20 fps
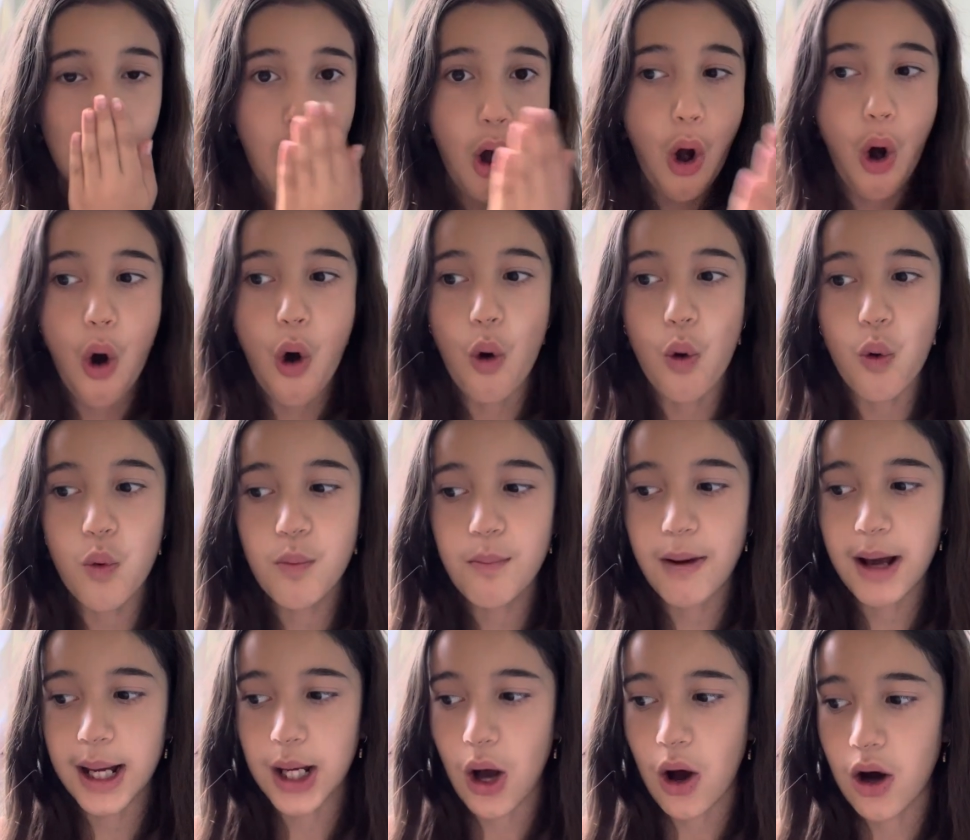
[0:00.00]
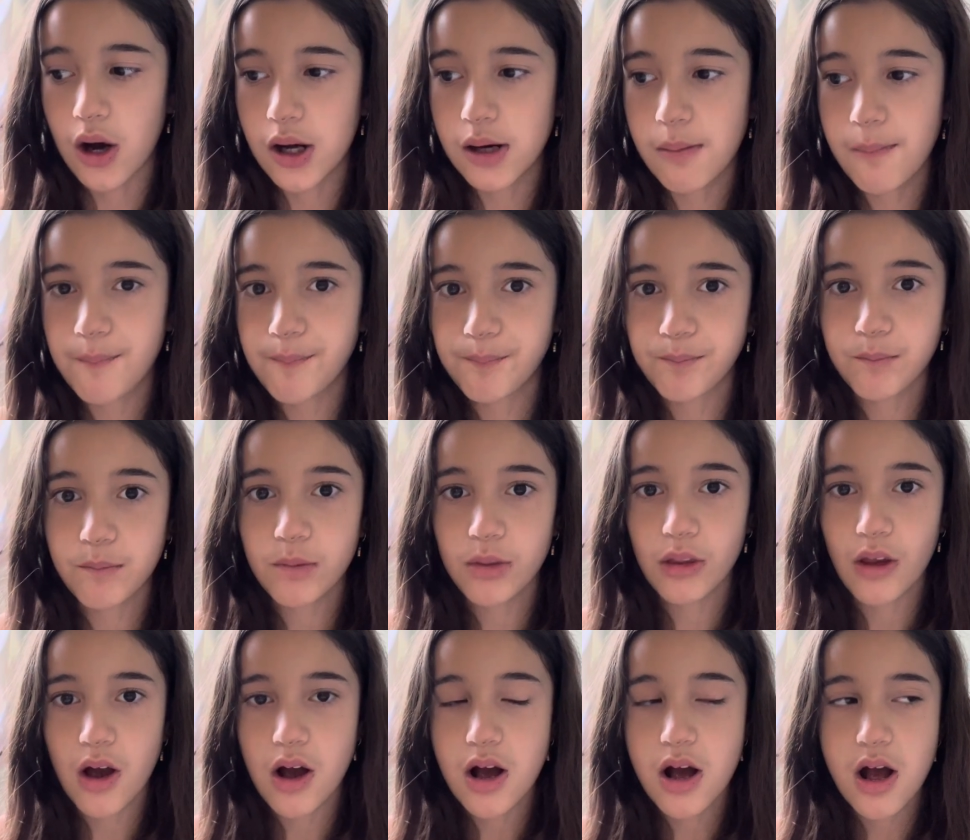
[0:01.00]
Oh my god.
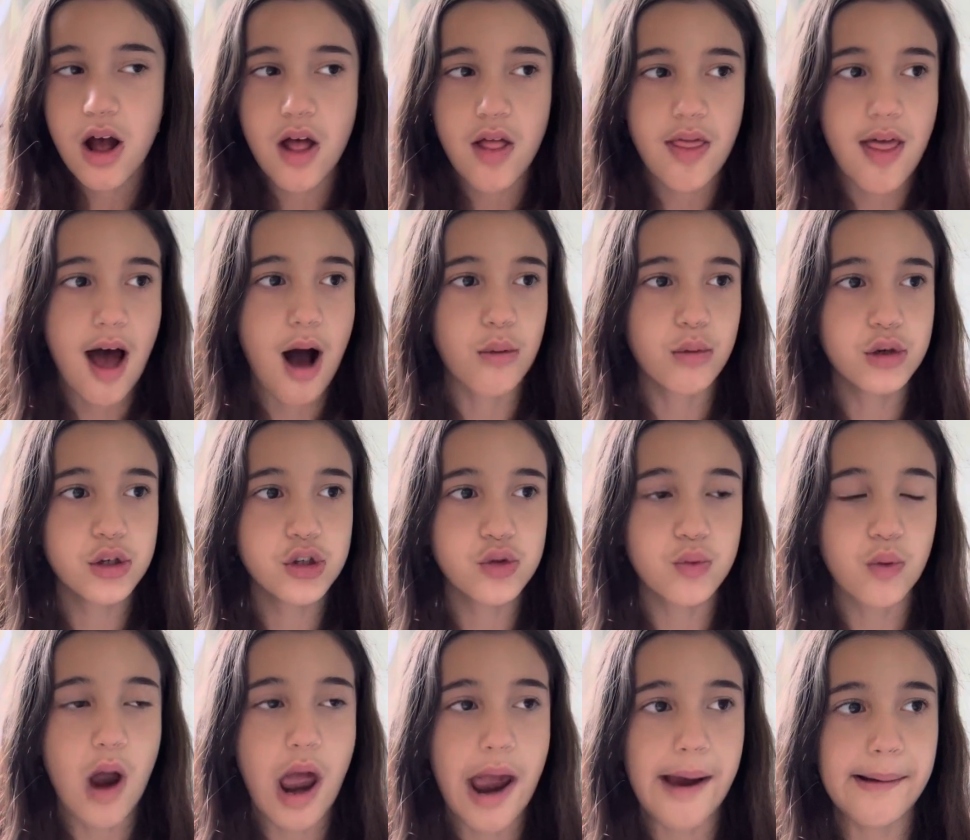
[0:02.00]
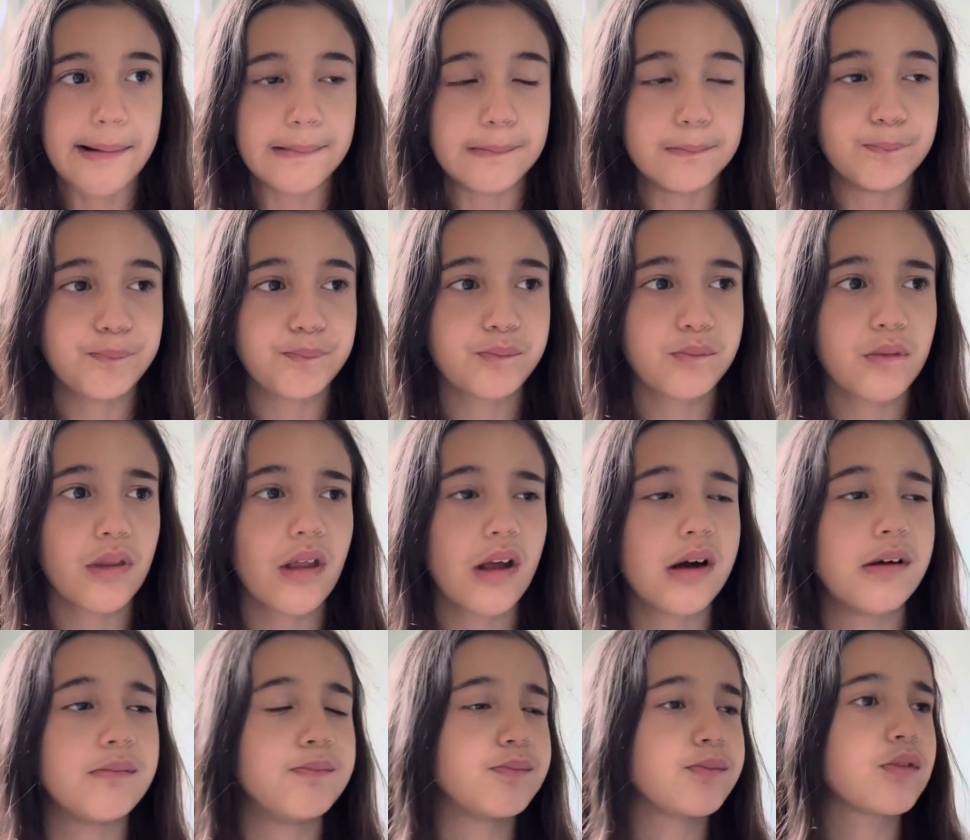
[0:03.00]
That was great.
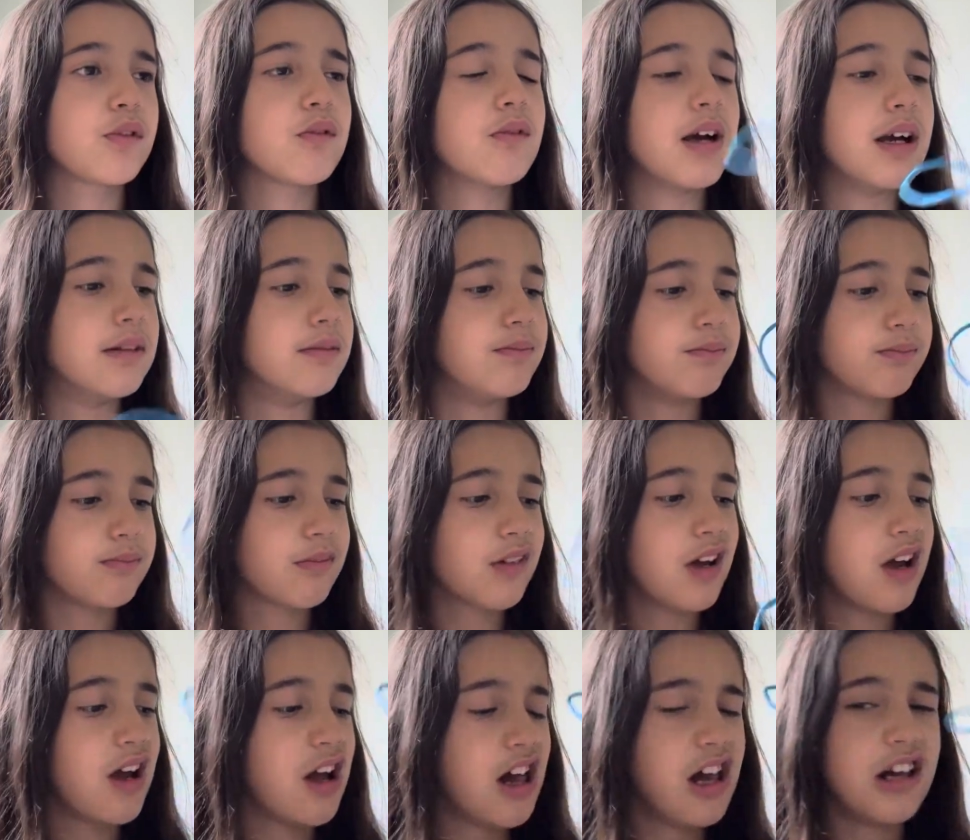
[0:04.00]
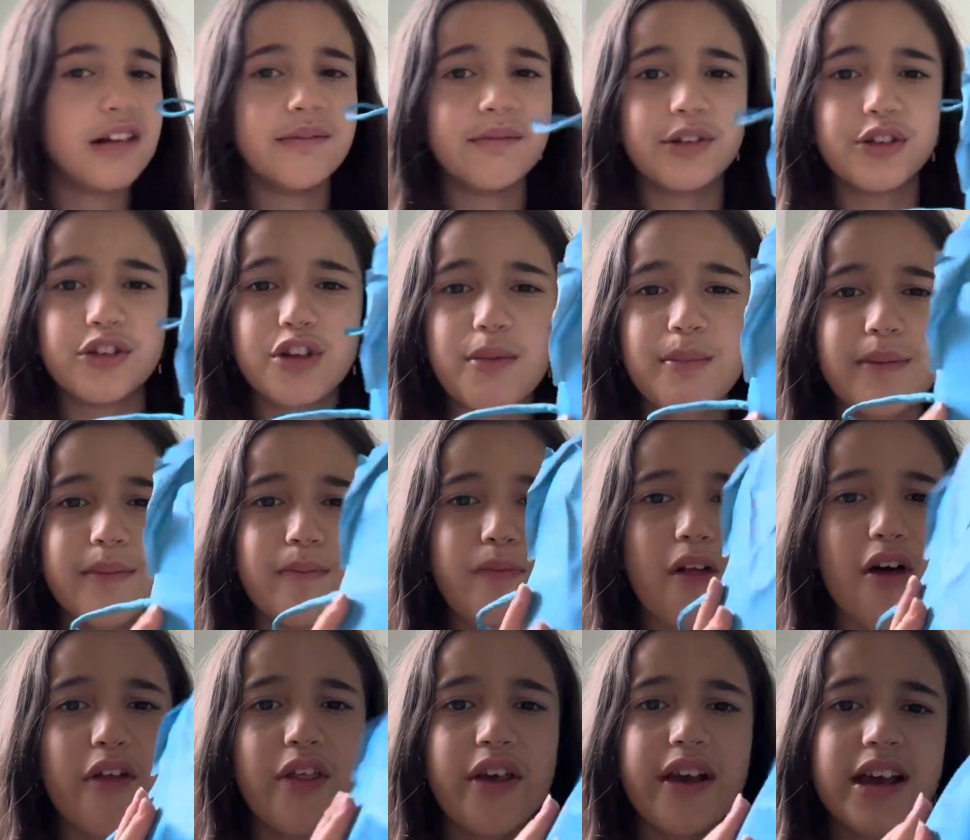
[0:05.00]
Wait, there's
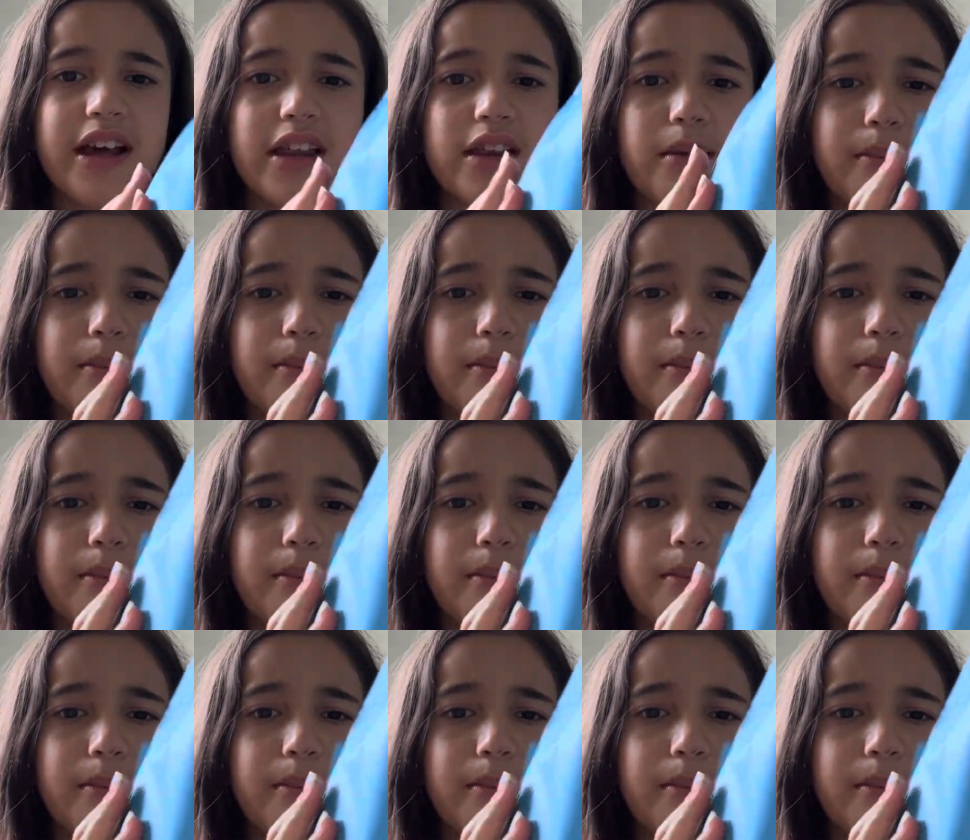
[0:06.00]
nothing in the